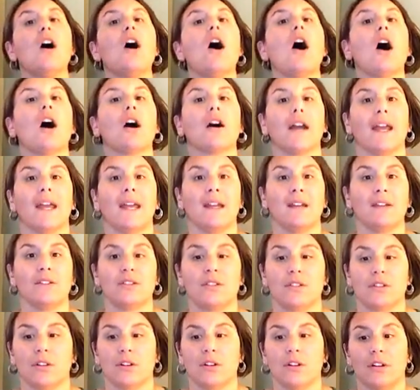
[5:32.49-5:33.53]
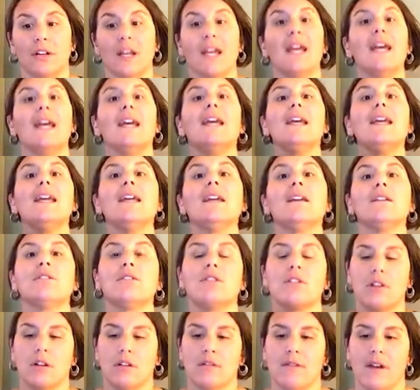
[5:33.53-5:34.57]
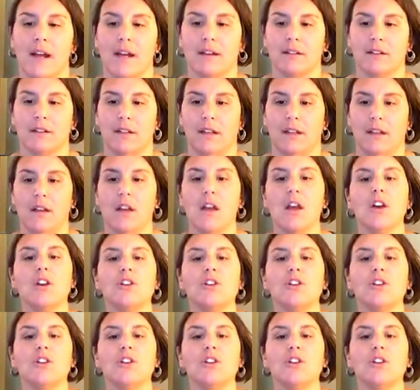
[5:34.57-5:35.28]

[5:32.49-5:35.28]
are answered incorrectly.